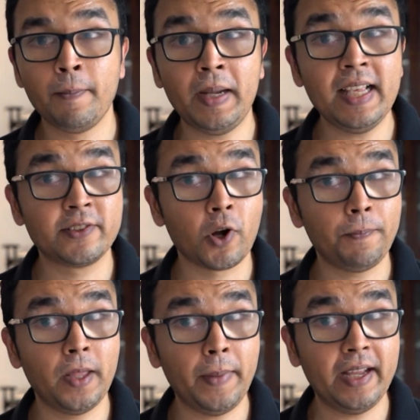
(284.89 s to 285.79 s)
please
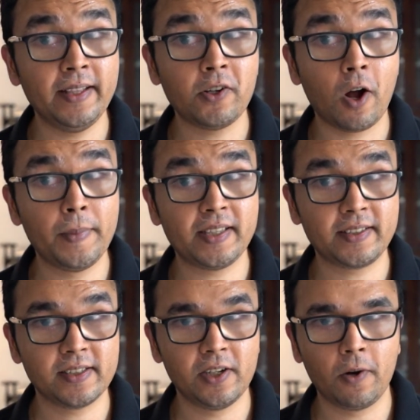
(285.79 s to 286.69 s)
drop them in the comment
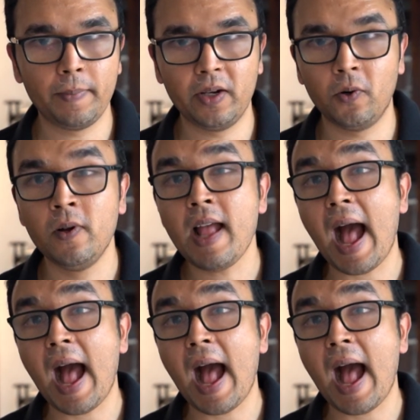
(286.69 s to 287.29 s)
section down below.